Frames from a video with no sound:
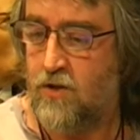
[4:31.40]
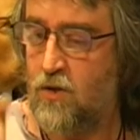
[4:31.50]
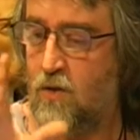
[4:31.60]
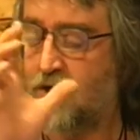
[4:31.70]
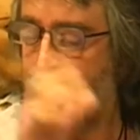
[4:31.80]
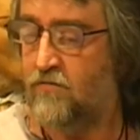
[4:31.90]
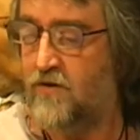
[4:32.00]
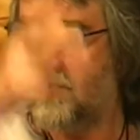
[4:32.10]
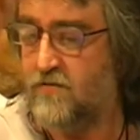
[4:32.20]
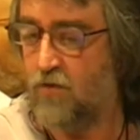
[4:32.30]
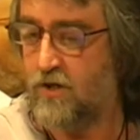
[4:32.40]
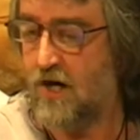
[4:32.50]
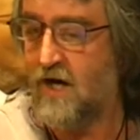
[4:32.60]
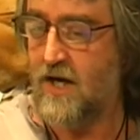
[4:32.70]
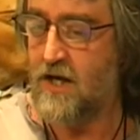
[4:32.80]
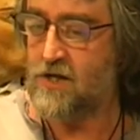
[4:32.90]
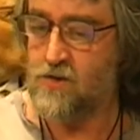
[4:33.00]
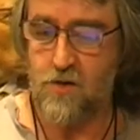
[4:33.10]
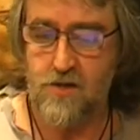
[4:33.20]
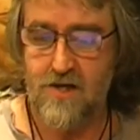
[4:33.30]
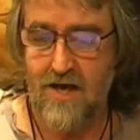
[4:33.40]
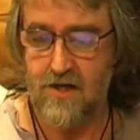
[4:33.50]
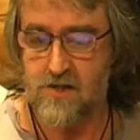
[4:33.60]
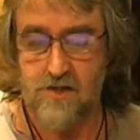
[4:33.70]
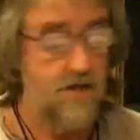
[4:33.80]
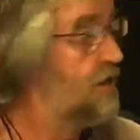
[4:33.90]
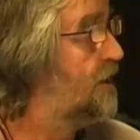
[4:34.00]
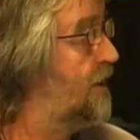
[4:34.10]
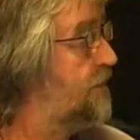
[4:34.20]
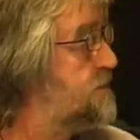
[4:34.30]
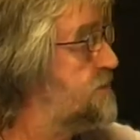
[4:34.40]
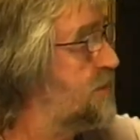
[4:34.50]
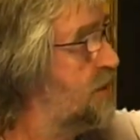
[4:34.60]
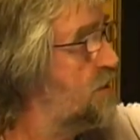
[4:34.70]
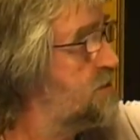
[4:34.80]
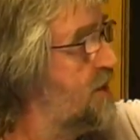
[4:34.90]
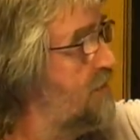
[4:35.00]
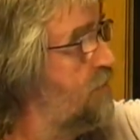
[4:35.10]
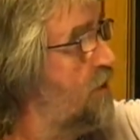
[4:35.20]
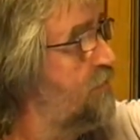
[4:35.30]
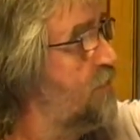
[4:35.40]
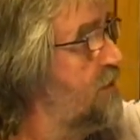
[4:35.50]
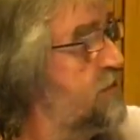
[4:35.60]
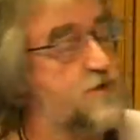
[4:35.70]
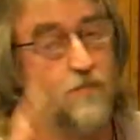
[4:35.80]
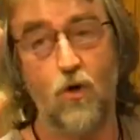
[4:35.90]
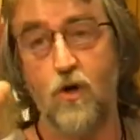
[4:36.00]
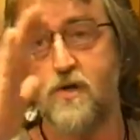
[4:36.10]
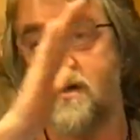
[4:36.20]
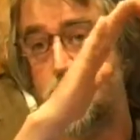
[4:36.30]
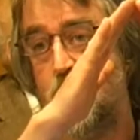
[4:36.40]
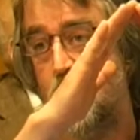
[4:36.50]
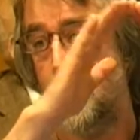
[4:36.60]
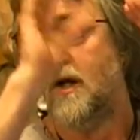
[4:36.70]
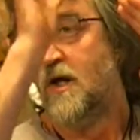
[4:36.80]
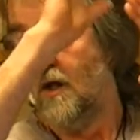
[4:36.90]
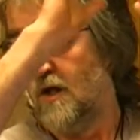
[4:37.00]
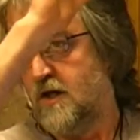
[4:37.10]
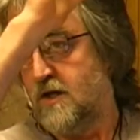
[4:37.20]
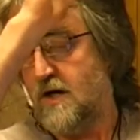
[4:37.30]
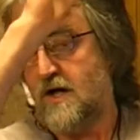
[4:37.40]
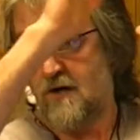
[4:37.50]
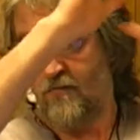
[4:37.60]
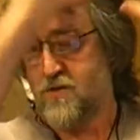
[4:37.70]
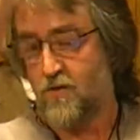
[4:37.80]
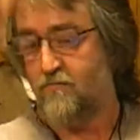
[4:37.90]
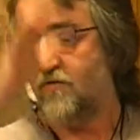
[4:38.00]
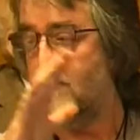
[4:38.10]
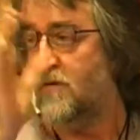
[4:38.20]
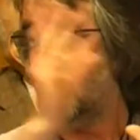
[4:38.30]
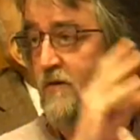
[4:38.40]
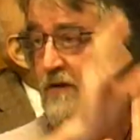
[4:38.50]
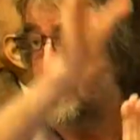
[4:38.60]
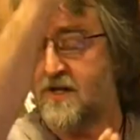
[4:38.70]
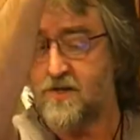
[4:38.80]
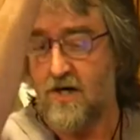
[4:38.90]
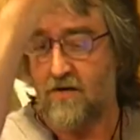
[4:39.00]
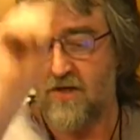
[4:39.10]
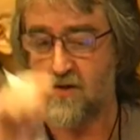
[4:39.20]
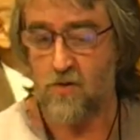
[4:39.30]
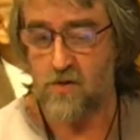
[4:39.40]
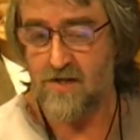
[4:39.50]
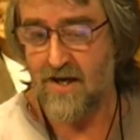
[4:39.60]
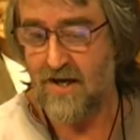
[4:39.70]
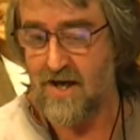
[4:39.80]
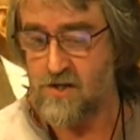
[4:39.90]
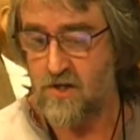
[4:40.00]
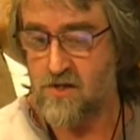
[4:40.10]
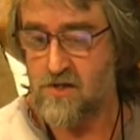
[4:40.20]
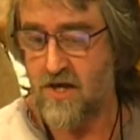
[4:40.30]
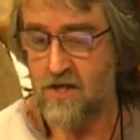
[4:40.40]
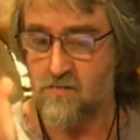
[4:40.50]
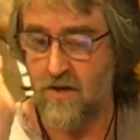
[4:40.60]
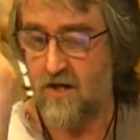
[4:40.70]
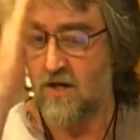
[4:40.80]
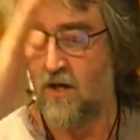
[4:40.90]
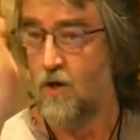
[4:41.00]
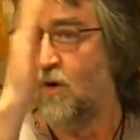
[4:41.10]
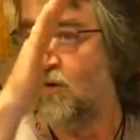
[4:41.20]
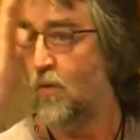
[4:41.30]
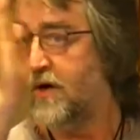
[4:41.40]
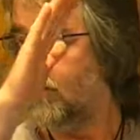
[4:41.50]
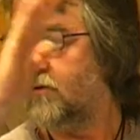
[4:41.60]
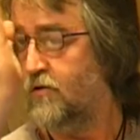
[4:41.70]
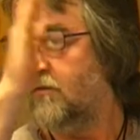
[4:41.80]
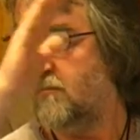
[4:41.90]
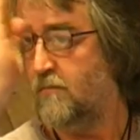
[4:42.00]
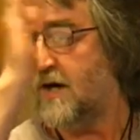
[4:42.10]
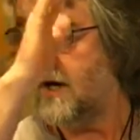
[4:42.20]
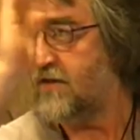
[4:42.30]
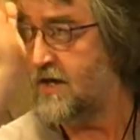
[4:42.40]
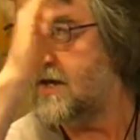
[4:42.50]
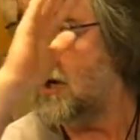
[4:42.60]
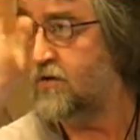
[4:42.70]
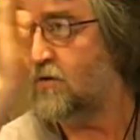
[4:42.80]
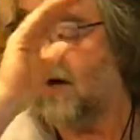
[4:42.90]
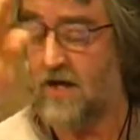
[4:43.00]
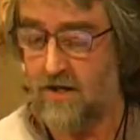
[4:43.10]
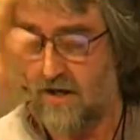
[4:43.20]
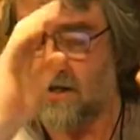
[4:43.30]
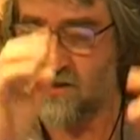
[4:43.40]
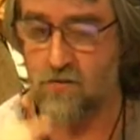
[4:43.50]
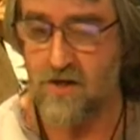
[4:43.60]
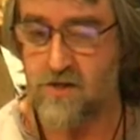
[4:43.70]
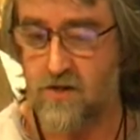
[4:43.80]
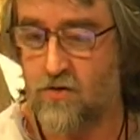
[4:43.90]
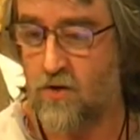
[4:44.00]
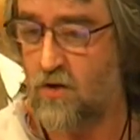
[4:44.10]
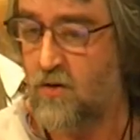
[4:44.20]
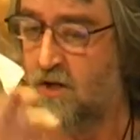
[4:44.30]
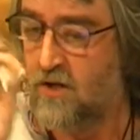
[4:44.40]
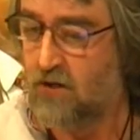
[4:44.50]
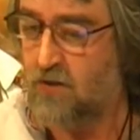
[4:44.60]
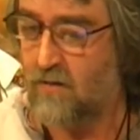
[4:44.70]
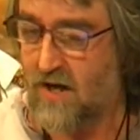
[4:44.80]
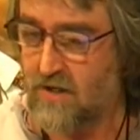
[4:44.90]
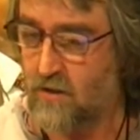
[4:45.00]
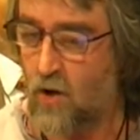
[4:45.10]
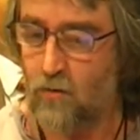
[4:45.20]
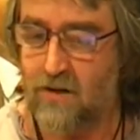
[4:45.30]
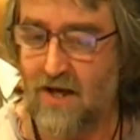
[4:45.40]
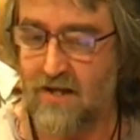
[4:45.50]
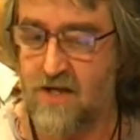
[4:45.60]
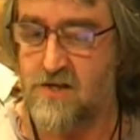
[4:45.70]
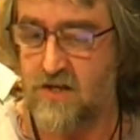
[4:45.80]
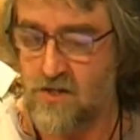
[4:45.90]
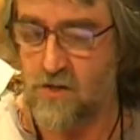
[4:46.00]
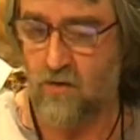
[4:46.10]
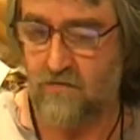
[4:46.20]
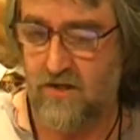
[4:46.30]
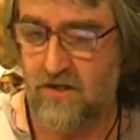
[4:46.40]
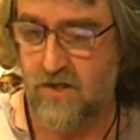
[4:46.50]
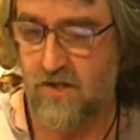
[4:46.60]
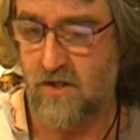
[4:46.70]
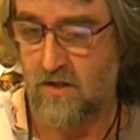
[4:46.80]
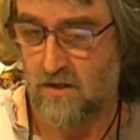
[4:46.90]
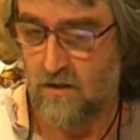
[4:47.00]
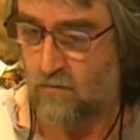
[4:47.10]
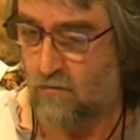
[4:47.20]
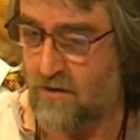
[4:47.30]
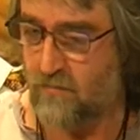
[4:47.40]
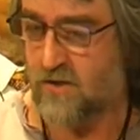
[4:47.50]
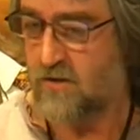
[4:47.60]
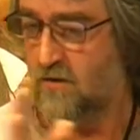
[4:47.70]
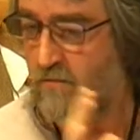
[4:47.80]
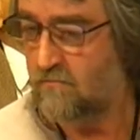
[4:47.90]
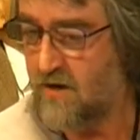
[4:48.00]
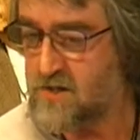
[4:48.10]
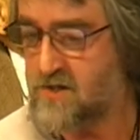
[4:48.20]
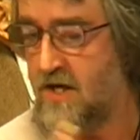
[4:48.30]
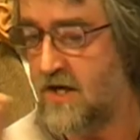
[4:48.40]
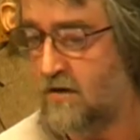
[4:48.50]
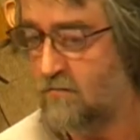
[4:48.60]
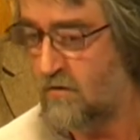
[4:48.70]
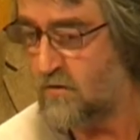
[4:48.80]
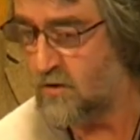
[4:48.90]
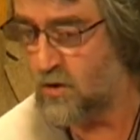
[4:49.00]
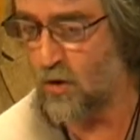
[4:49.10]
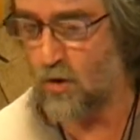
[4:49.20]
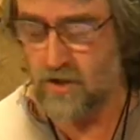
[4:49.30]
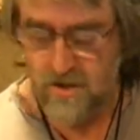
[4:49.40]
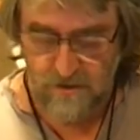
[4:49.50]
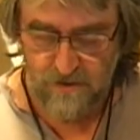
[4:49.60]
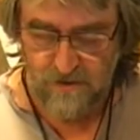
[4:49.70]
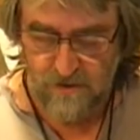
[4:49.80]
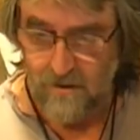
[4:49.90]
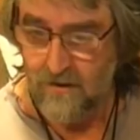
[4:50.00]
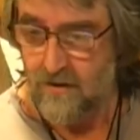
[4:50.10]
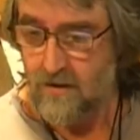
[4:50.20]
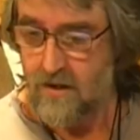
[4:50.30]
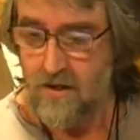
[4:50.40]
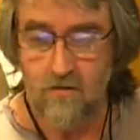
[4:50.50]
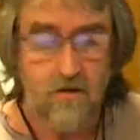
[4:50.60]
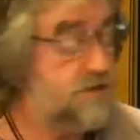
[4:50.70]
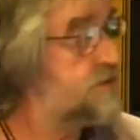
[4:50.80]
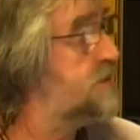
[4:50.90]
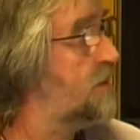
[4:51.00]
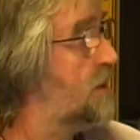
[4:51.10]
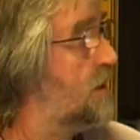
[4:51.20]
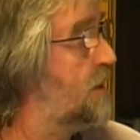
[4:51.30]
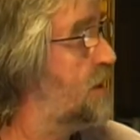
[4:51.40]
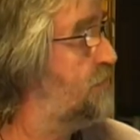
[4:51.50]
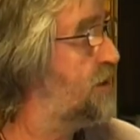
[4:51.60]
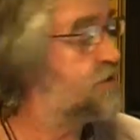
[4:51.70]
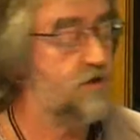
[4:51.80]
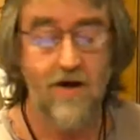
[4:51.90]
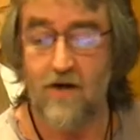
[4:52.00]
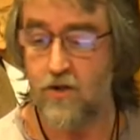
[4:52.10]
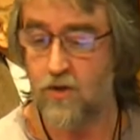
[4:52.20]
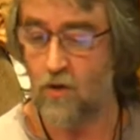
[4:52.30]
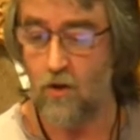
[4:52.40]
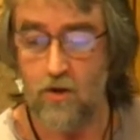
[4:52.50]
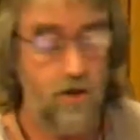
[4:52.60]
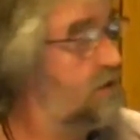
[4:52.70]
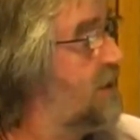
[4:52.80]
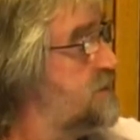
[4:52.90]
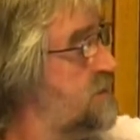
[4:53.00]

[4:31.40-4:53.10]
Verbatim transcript: two hundred fifty foot high exhaust stacks, and this is a close-up of one of the supports, um, the sort of framework around the outside of the exhaust stack. As you can see, it's been wiggled by the earthquake and has rusted through. The plant, the whole plant is in this sort of condition. Ripped, rusting, torn. Here is a picture of how it should look. As